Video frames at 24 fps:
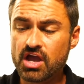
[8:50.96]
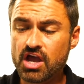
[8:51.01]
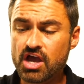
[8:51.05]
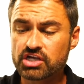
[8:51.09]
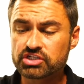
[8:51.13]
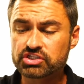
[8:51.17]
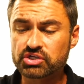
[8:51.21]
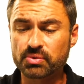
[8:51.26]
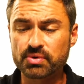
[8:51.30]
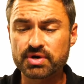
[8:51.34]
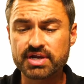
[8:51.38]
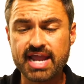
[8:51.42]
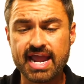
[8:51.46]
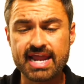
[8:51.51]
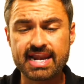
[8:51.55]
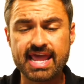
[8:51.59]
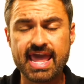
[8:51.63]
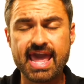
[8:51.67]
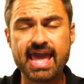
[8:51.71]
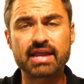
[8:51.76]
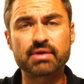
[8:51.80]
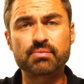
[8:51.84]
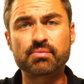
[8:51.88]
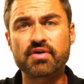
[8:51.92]
So we're kind of
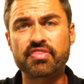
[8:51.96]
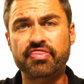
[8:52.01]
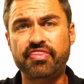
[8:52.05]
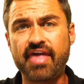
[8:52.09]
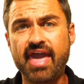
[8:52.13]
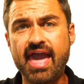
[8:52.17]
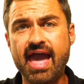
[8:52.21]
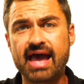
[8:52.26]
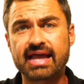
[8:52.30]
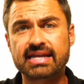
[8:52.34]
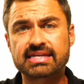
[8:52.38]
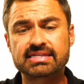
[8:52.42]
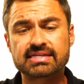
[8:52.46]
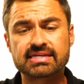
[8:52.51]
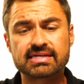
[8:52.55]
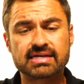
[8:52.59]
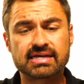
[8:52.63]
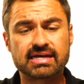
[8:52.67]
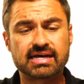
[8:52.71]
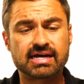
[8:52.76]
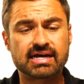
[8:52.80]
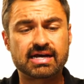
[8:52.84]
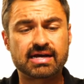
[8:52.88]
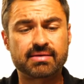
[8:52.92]
end with that.
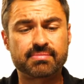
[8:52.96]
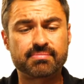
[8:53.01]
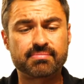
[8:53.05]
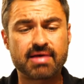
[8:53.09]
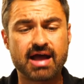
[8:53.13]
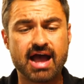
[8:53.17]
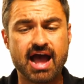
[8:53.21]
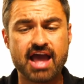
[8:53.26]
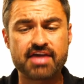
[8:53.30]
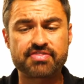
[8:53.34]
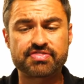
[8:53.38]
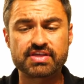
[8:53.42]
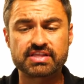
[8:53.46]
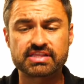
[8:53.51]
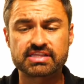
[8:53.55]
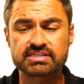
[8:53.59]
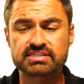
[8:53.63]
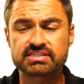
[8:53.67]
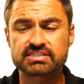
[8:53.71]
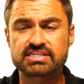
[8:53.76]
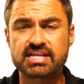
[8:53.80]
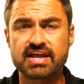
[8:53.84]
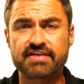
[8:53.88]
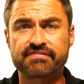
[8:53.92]
I think
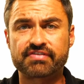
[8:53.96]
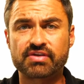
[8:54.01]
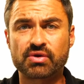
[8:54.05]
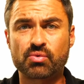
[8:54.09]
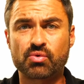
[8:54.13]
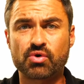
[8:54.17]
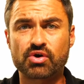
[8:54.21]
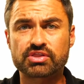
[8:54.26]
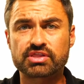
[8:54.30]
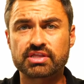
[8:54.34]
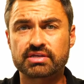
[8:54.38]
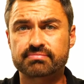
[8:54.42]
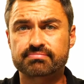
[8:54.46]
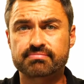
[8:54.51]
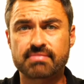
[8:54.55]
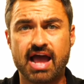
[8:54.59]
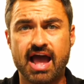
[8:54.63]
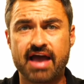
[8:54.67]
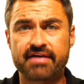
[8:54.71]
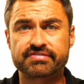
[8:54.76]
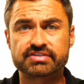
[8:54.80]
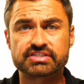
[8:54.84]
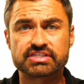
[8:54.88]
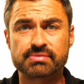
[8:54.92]
this is definitely worth it,
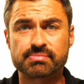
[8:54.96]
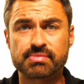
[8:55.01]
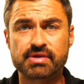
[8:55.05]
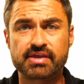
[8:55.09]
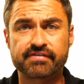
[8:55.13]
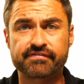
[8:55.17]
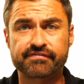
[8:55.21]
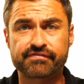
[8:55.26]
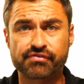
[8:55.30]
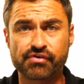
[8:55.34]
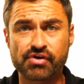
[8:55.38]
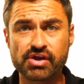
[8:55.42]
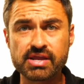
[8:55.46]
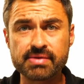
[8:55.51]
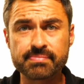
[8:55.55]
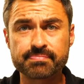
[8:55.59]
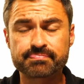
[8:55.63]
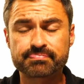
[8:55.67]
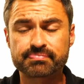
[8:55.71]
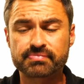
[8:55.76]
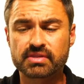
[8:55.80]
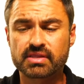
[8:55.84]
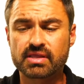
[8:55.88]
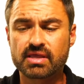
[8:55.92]
obviously being free.
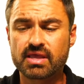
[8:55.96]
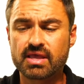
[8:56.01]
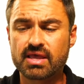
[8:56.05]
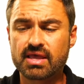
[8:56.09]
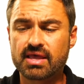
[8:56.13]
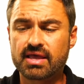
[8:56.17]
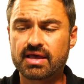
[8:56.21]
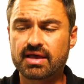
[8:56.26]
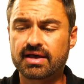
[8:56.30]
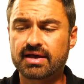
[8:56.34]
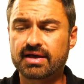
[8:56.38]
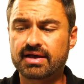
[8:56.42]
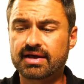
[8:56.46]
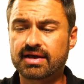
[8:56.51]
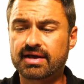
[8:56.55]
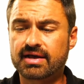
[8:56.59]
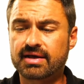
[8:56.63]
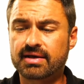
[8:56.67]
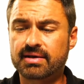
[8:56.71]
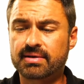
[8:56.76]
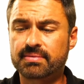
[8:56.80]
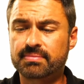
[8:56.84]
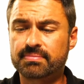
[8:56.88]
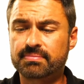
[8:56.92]

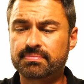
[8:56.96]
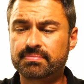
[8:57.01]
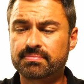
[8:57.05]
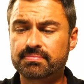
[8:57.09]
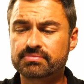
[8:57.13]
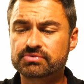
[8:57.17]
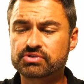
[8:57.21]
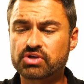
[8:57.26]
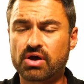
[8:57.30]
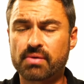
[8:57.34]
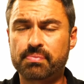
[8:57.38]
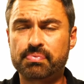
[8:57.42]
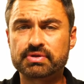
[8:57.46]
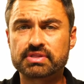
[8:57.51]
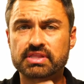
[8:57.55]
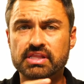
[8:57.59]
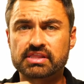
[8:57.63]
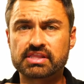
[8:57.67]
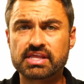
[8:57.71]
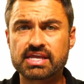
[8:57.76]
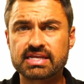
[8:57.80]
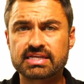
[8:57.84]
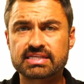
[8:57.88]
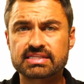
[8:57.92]
So I'll put the
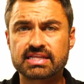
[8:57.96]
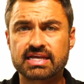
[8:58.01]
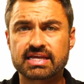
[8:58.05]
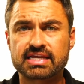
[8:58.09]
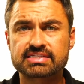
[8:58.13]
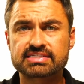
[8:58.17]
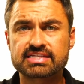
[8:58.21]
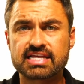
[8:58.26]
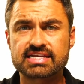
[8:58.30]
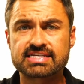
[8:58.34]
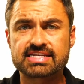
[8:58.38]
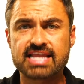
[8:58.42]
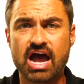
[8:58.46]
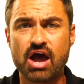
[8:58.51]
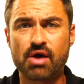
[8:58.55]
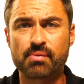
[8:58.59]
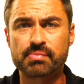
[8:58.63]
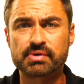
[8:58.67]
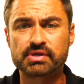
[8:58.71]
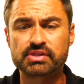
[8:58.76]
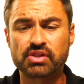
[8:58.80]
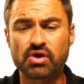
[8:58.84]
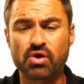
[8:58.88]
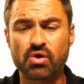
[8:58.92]
link, like I said, down
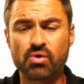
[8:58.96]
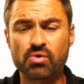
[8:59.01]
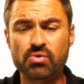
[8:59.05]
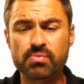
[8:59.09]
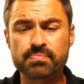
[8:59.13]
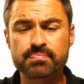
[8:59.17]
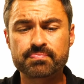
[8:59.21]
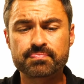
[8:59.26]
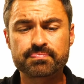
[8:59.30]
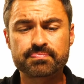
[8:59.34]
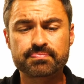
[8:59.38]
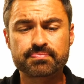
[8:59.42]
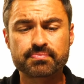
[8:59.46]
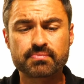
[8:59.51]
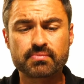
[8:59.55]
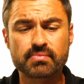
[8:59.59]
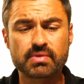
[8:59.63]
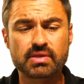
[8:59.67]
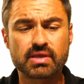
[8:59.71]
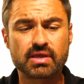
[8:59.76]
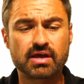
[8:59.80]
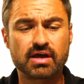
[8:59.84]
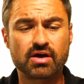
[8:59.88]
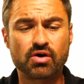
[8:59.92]
below.
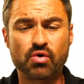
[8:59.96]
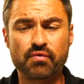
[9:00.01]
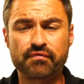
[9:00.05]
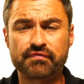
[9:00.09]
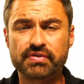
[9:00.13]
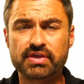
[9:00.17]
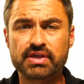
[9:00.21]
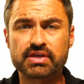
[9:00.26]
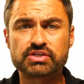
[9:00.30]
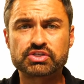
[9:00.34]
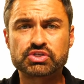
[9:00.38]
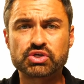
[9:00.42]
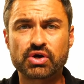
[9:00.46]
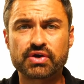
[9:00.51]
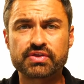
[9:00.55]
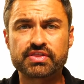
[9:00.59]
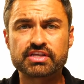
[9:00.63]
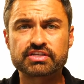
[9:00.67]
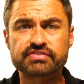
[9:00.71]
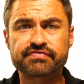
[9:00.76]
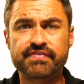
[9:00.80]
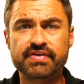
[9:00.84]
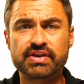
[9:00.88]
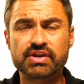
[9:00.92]
Hopefully you enjoyed
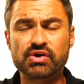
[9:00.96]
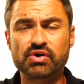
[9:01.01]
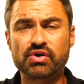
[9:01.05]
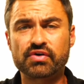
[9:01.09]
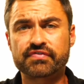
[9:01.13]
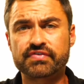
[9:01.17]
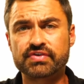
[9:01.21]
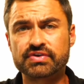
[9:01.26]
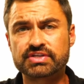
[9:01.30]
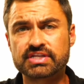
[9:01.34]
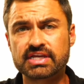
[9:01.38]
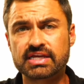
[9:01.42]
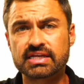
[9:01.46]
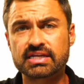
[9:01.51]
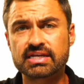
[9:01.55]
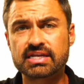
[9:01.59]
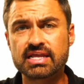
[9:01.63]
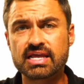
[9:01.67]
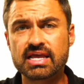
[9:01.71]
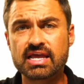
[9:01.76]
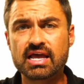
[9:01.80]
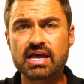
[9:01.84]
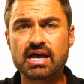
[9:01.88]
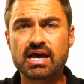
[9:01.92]
this video. If you
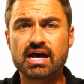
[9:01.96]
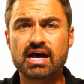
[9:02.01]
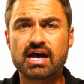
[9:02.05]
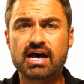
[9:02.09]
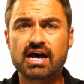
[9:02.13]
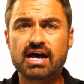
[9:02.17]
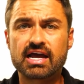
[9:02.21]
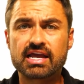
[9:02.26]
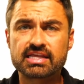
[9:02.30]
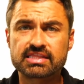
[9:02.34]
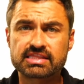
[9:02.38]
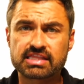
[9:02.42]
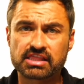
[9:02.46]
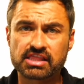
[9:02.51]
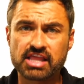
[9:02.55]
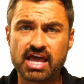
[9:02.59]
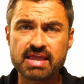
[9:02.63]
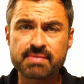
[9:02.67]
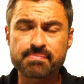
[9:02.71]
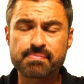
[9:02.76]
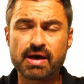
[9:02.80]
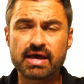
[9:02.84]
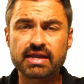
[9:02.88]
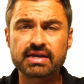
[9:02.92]
did, hit the
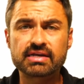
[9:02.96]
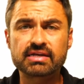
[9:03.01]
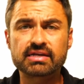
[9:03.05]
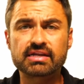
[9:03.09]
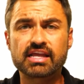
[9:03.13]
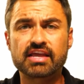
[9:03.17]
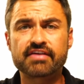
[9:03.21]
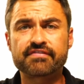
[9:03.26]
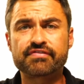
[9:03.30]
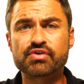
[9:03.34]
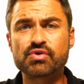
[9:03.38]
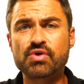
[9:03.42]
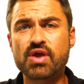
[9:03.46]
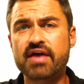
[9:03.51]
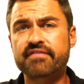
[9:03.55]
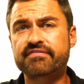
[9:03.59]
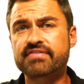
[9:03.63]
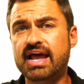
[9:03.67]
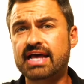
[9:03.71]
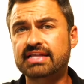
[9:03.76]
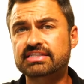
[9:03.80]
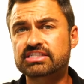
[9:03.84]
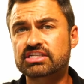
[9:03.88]
like button. If you have not